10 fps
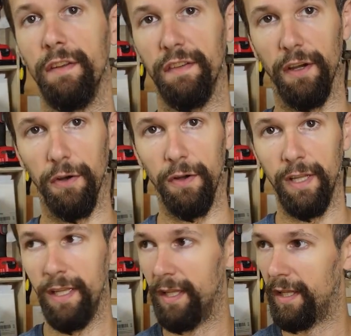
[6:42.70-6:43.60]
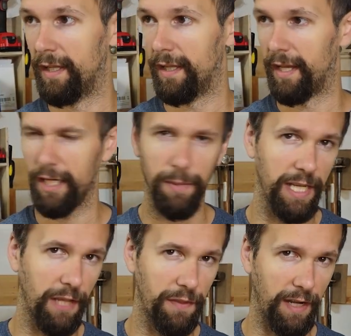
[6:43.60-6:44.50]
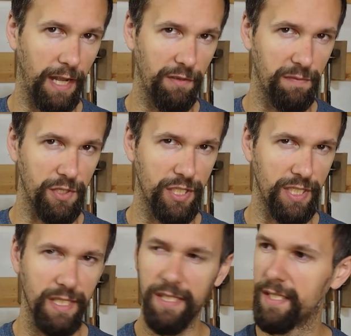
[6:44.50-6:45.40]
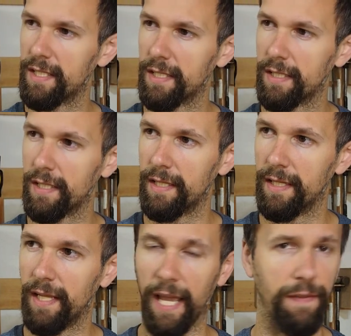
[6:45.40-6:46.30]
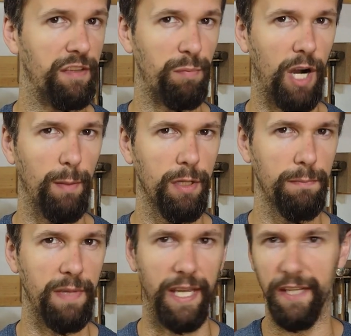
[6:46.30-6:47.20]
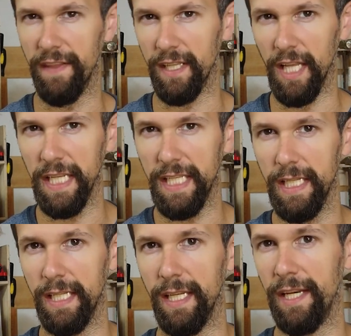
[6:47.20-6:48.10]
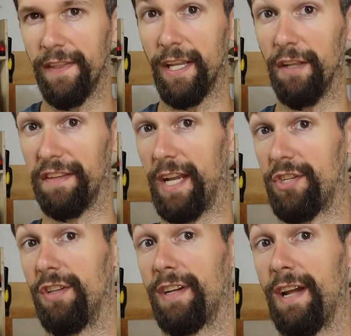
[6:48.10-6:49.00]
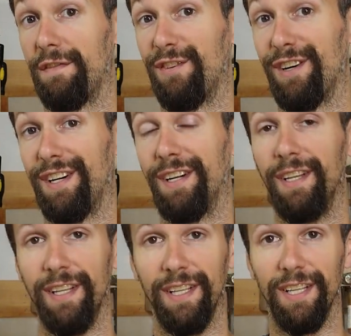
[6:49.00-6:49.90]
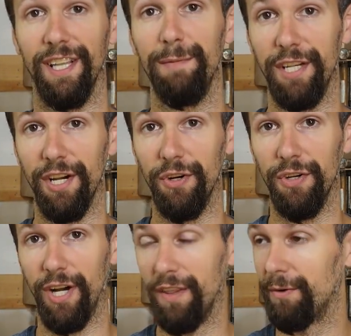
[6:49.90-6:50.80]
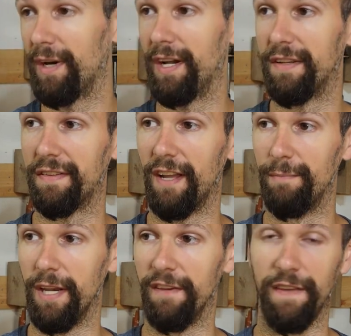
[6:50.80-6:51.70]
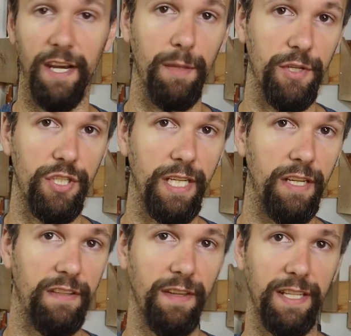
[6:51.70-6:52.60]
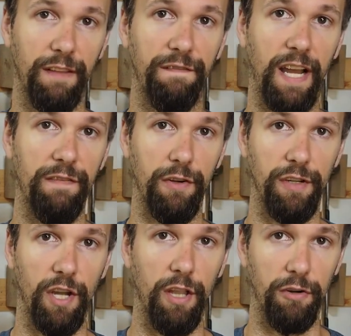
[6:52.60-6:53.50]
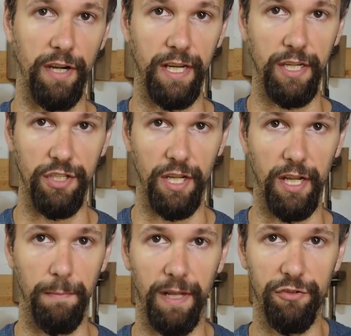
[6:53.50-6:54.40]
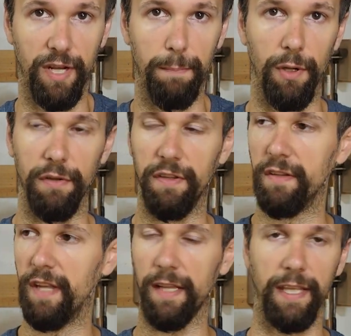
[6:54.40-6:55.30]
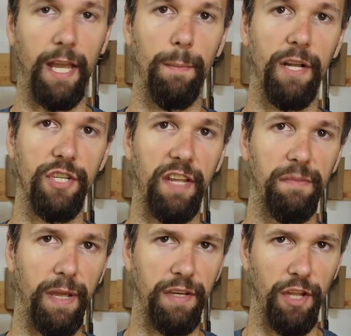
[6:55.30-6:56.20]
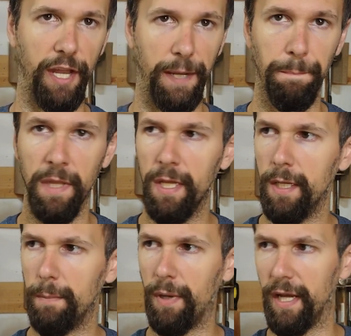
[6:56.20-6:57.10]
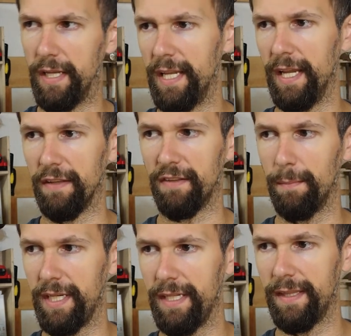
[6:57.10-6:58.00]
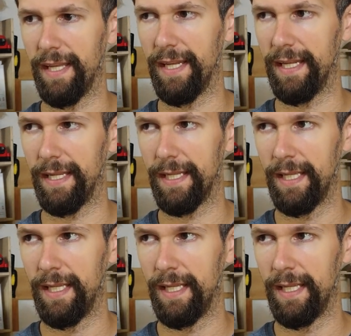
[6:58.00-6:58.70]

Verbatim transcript: So anybody out there have this machine? Have this problem? Anything like it? Anything else I should look out for? Let me know. Otherwise, I've been a fan of the machine. It's in like the $500 range. Um, I'll try to post exactly how much I spent on it. But yeah, somebody that